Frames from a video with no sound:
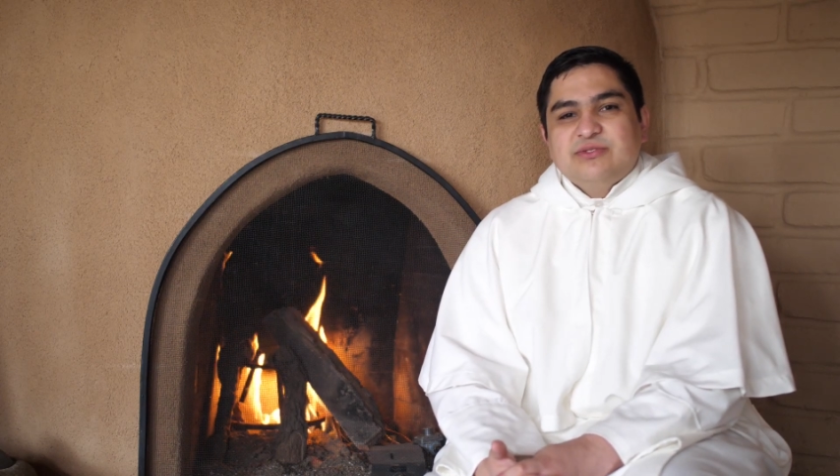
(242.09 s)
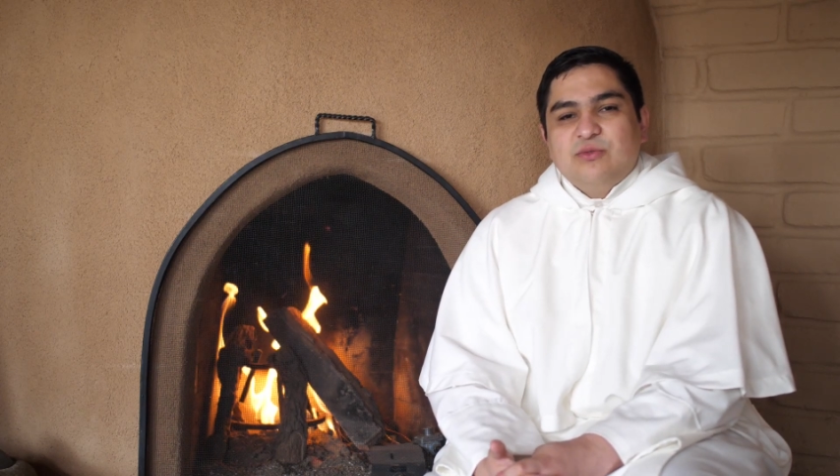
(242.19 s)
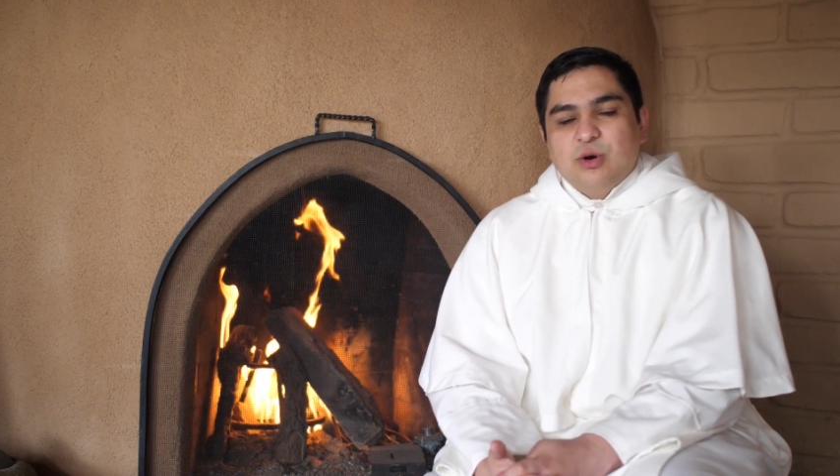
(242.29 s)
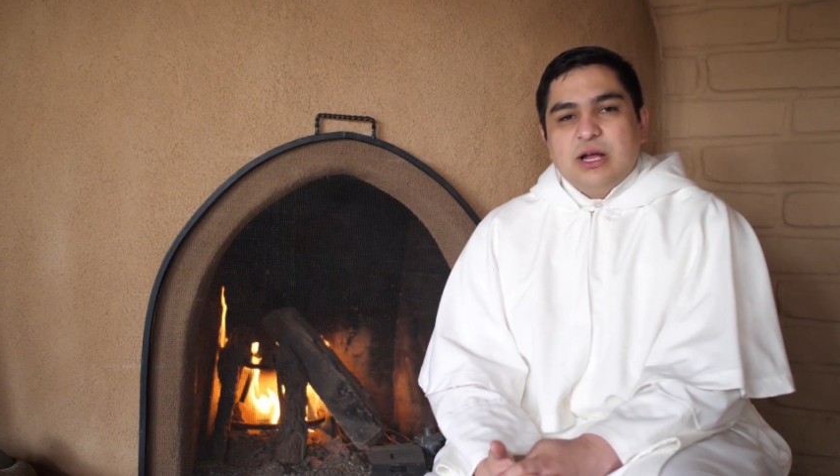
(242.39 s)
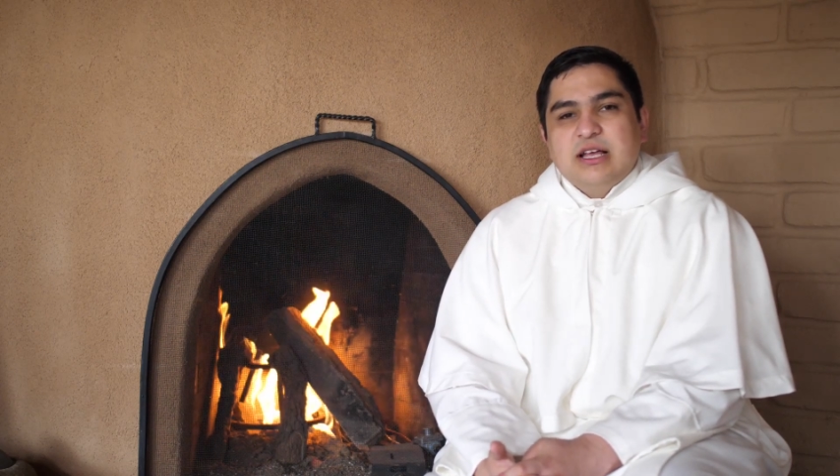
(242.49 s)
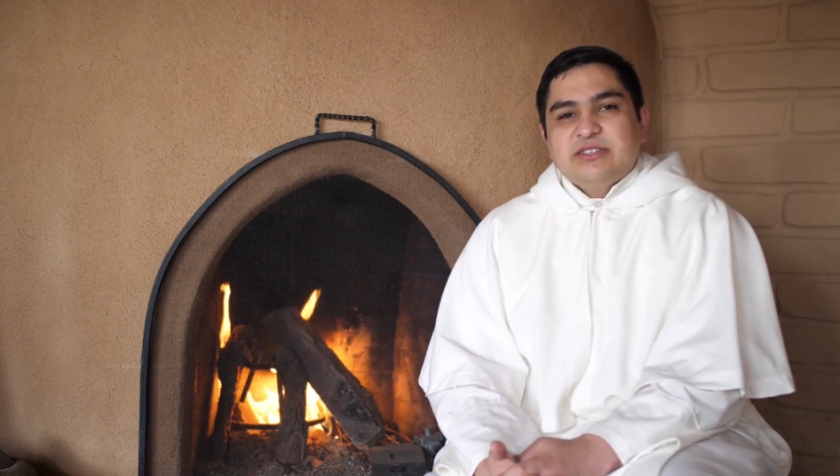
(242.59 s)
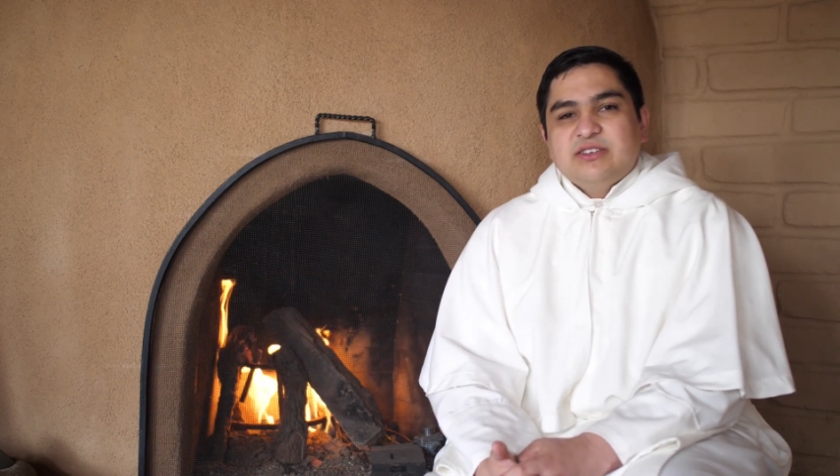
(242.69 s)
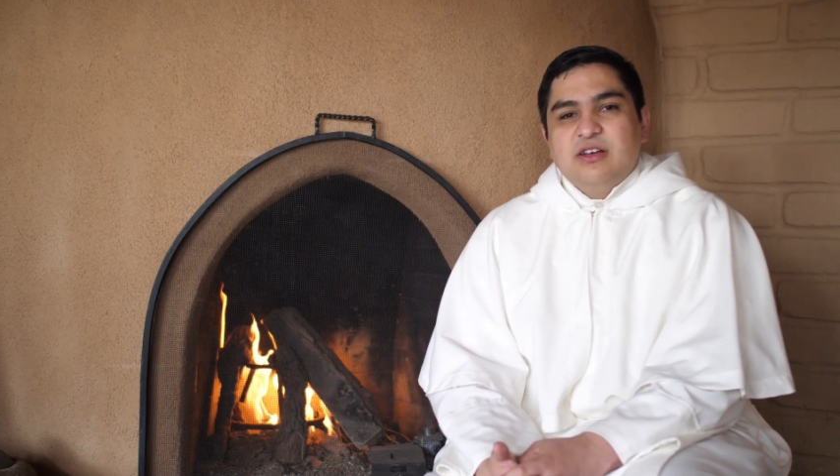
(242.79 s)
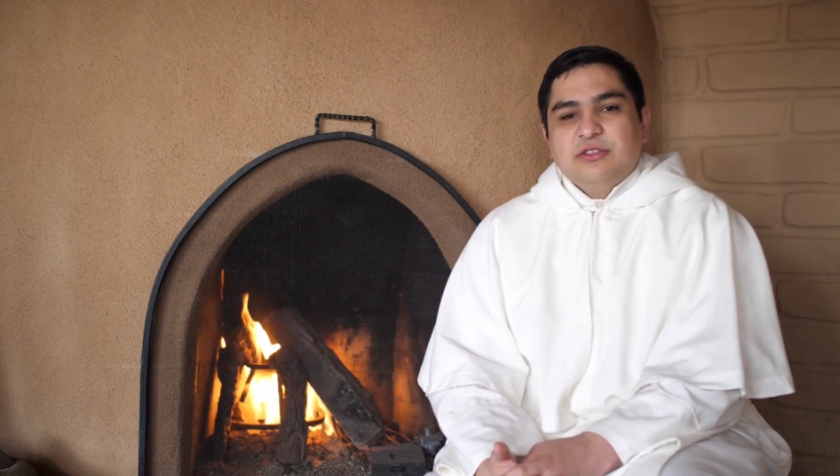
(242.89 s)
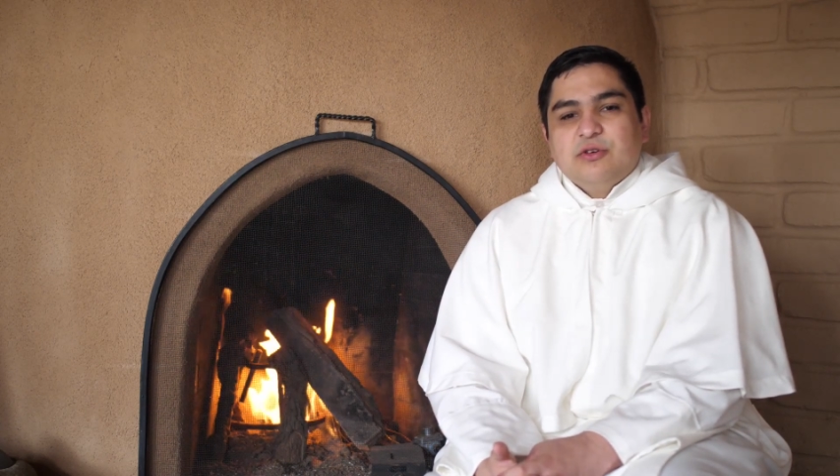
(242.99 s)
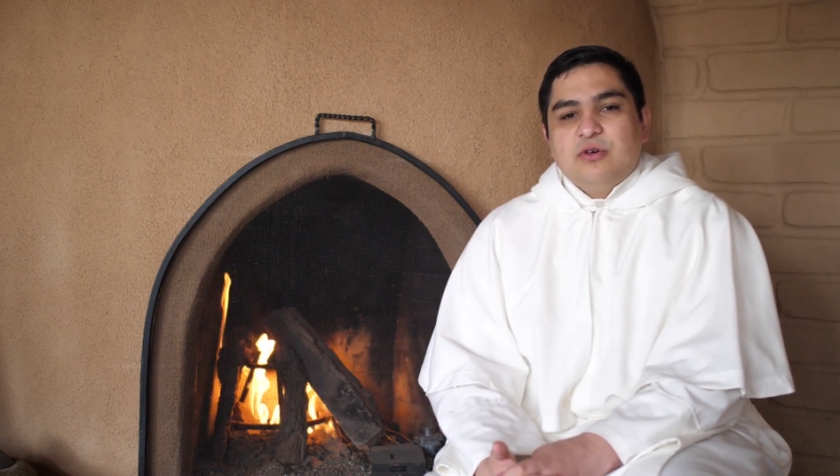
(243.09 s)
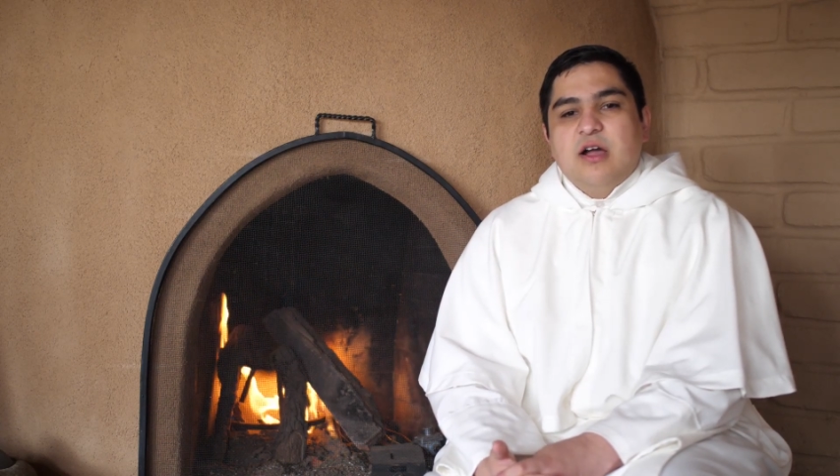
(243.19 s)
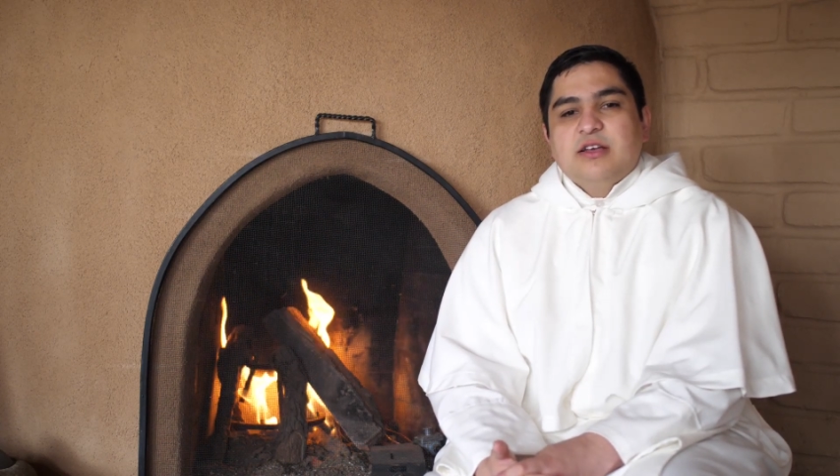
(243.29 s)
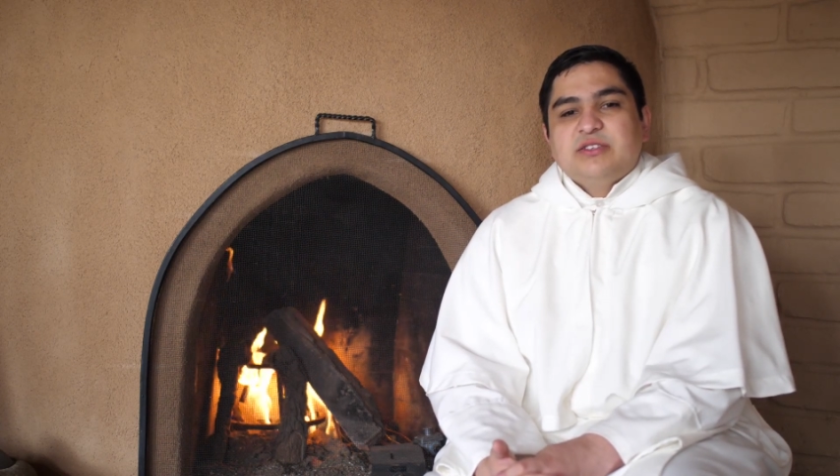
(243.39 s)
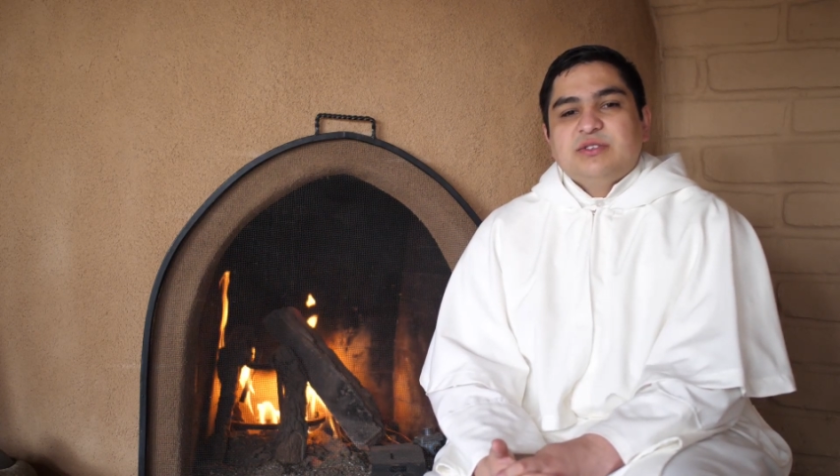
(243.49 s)
for us on the
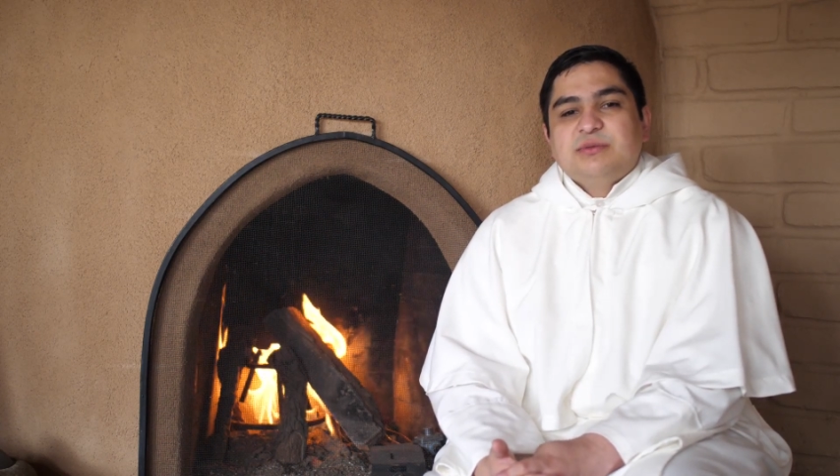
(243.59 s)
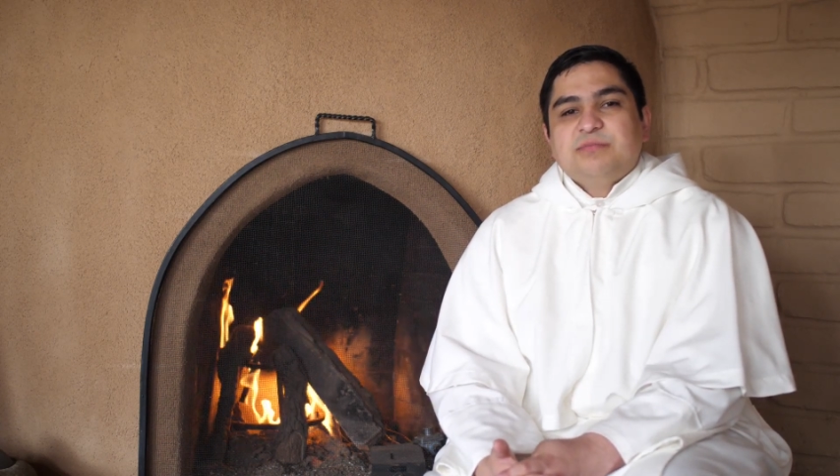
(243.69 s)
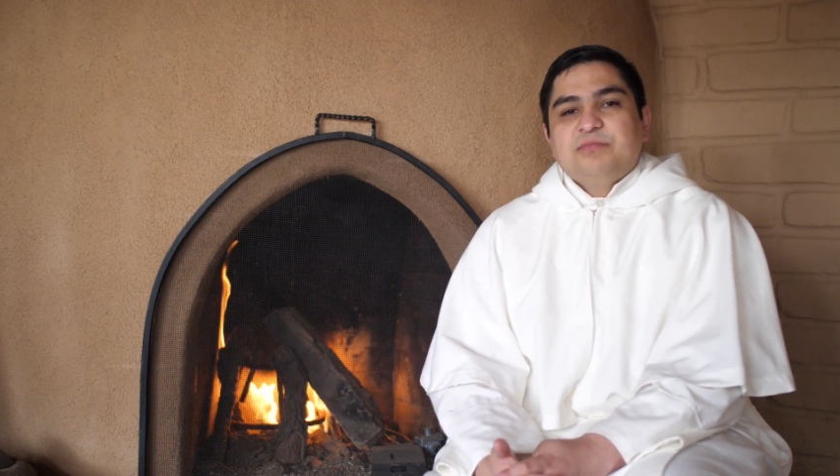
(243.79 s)
cross,